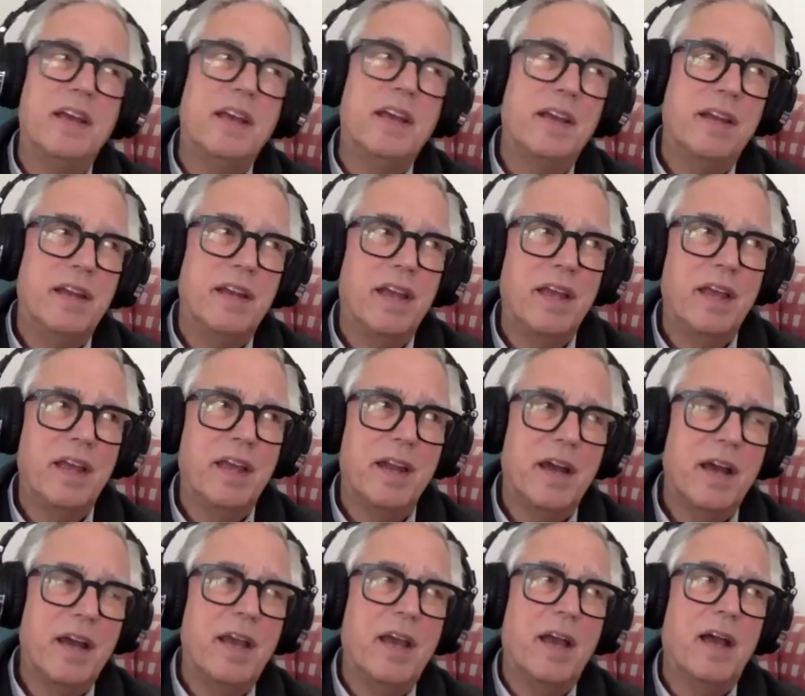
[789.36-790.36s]
you- and and
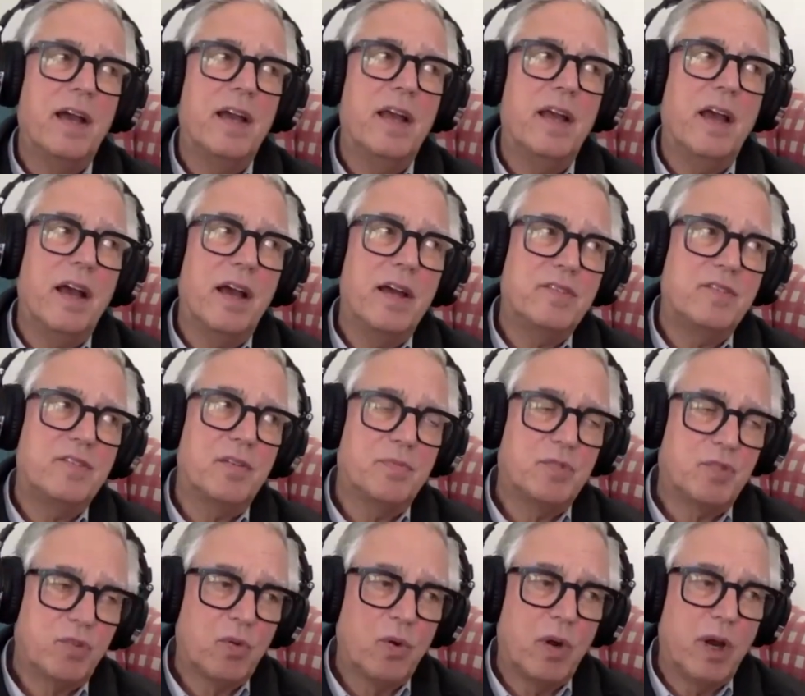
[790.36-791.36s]
I, I I
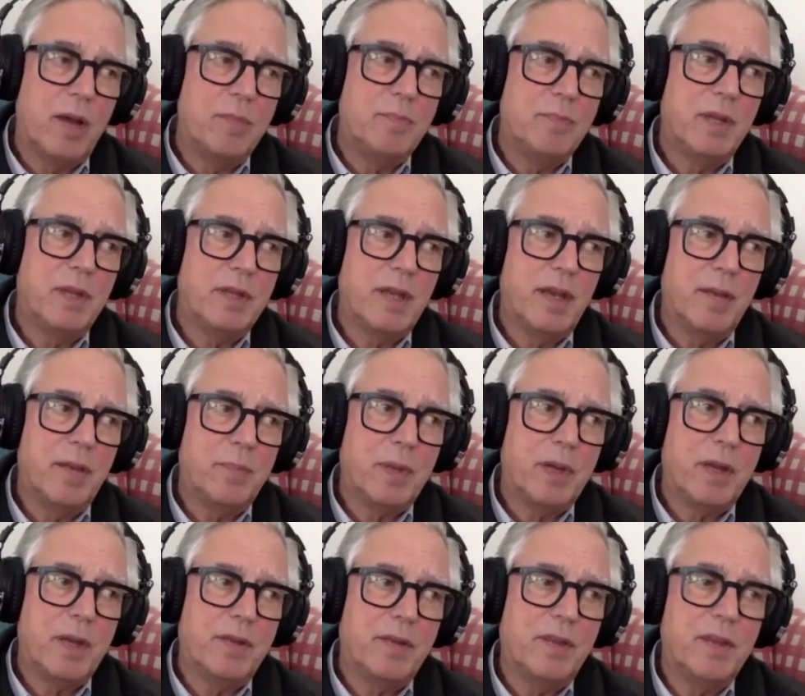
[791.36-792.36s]
subscribe to that,
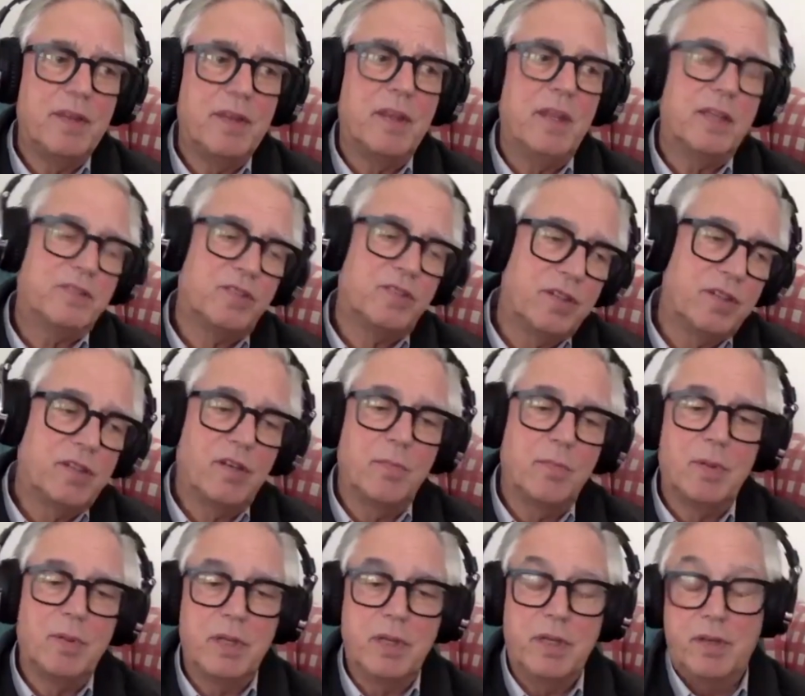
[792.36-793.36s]
but I think that's
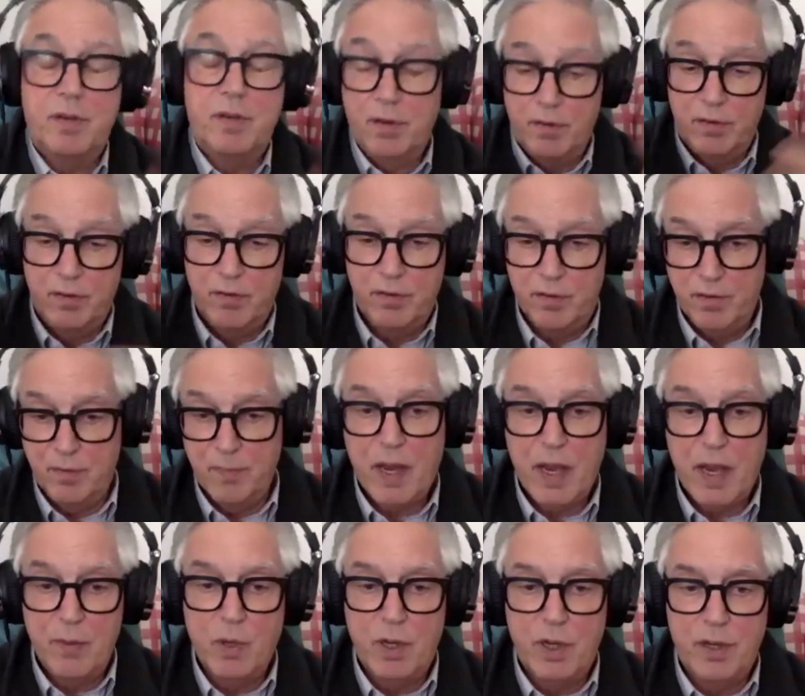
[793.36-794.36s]
incomplete to
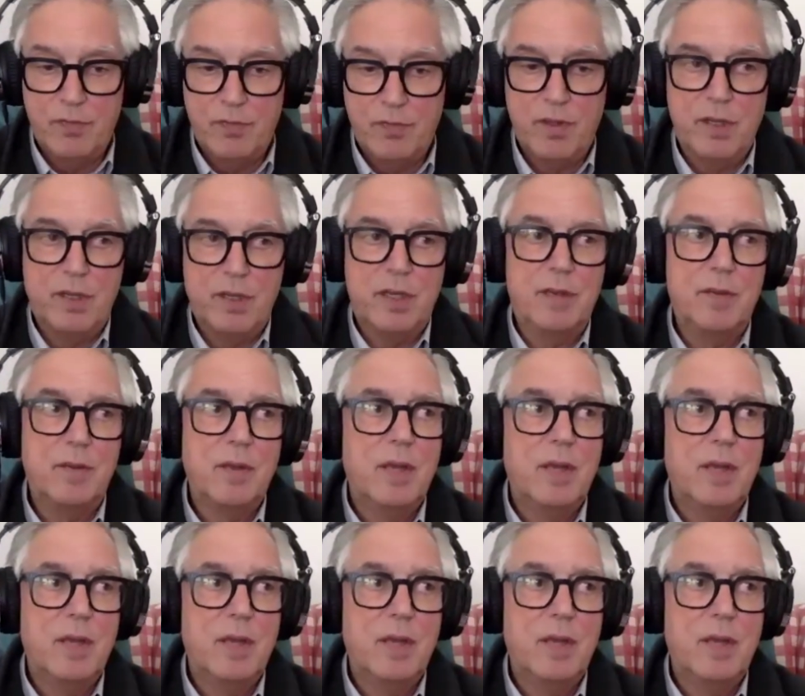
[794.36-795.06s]
my way of thinking.